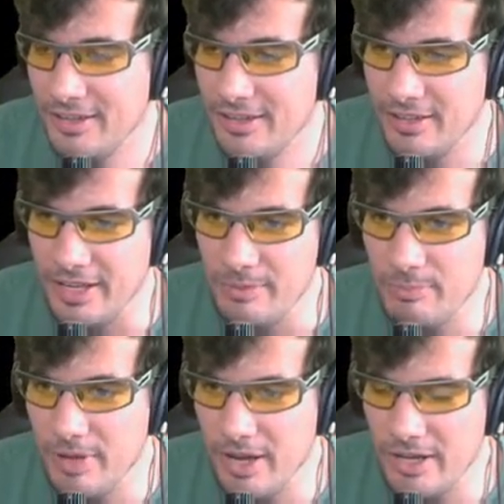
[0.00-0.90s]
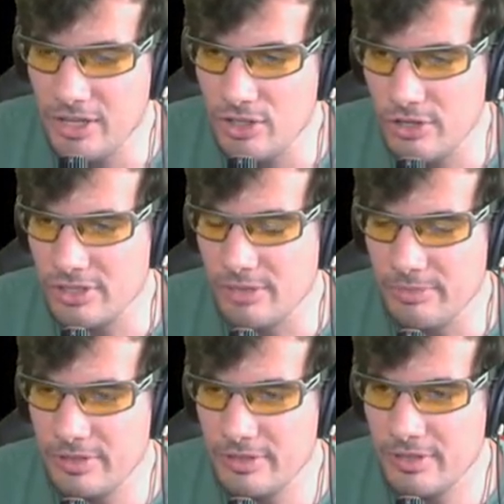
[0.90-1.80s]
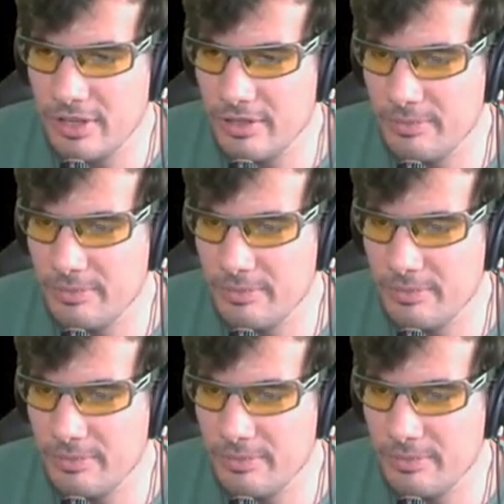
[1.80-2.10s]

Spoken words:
Like, but I could show you something.